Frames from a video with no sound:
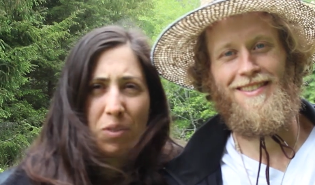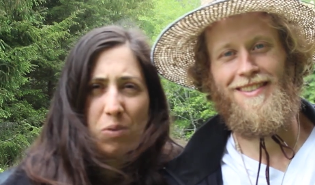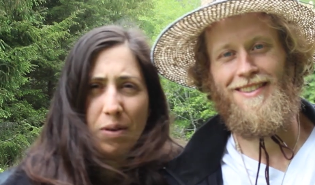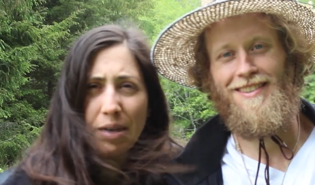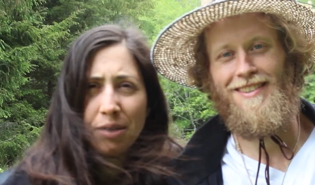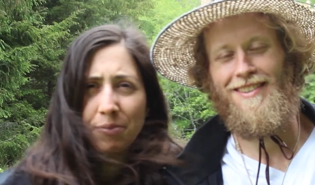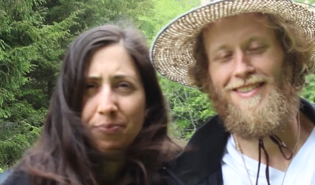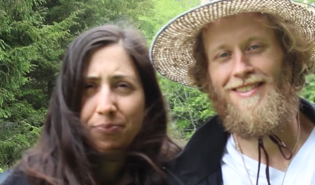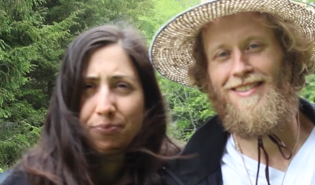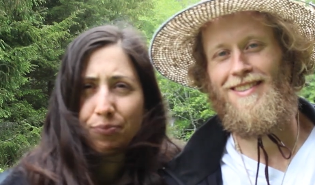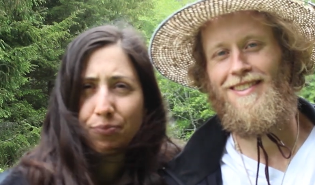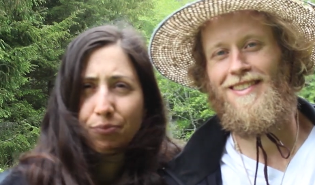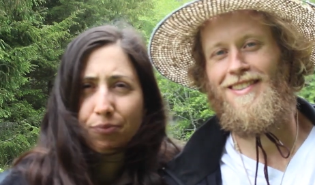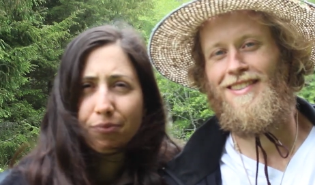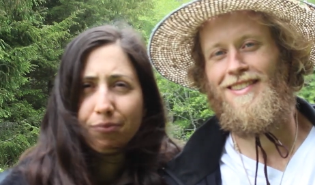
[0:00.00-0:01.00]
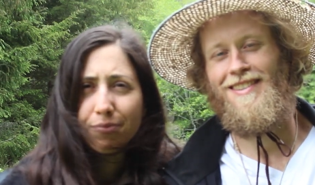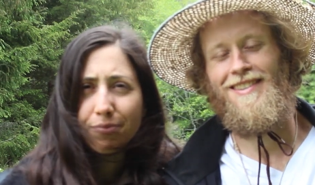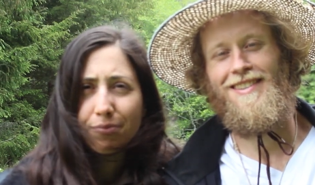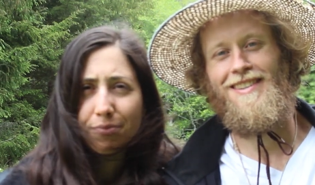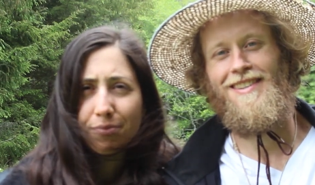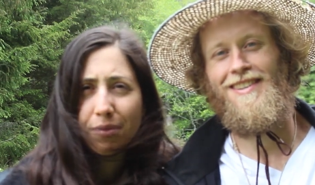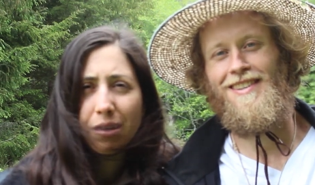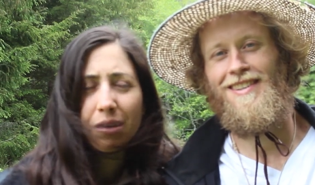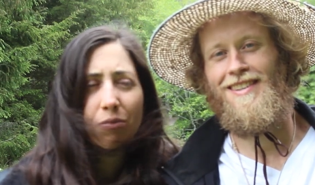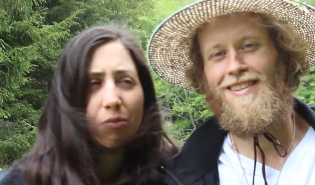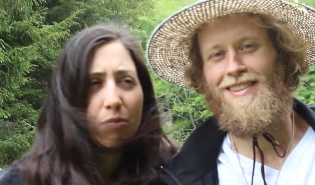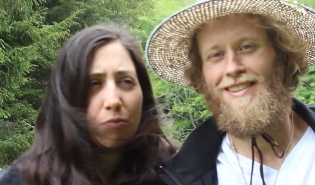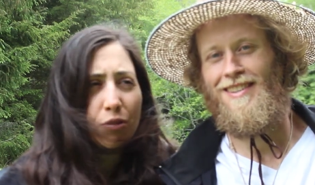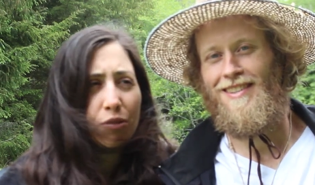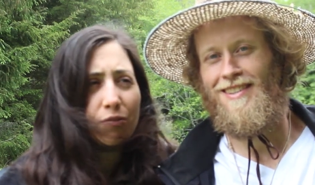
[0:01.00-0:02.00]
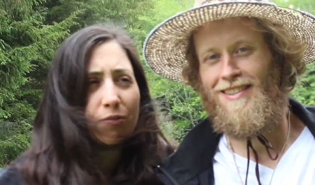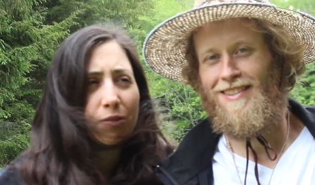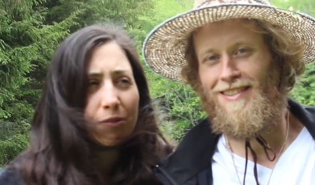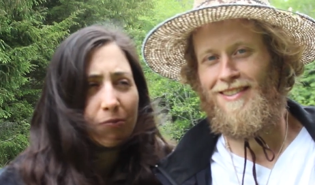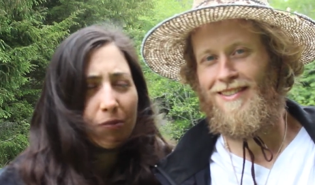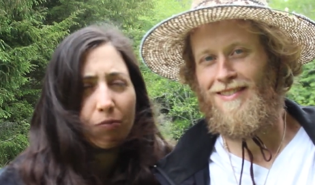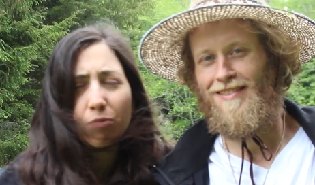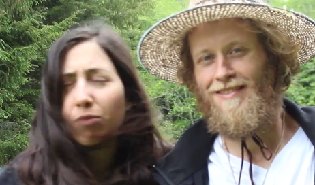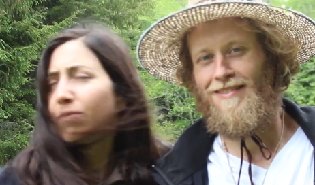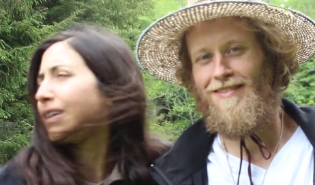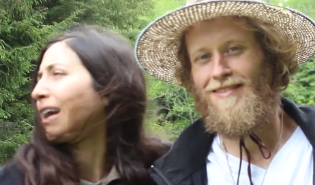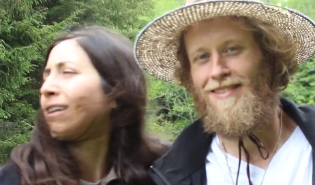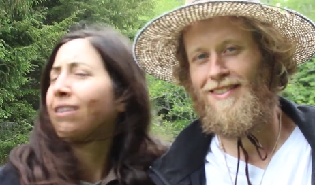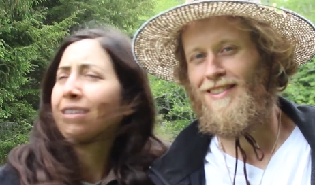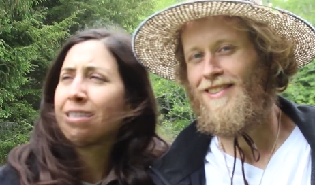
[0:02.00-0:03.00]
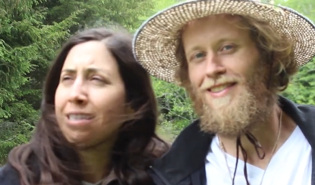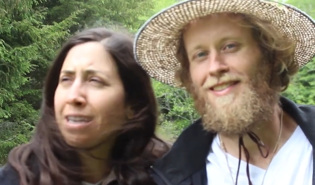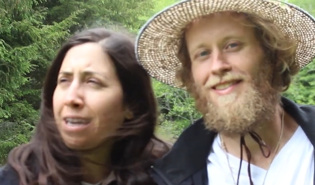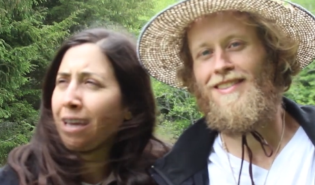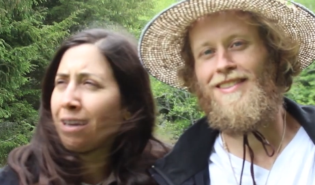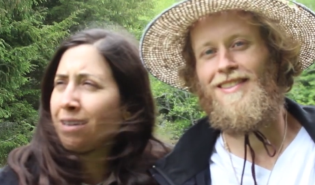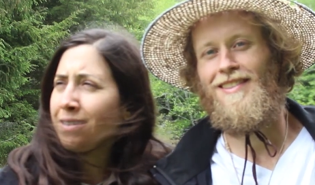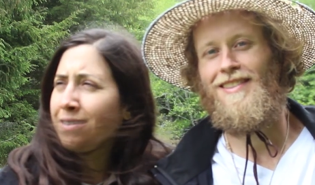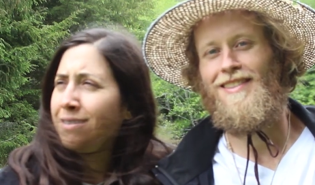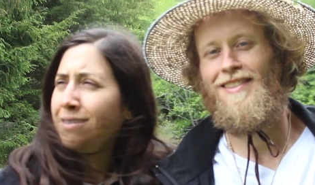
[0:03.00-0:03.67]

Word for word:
Speaker 1: well, we moved. We moved out of the city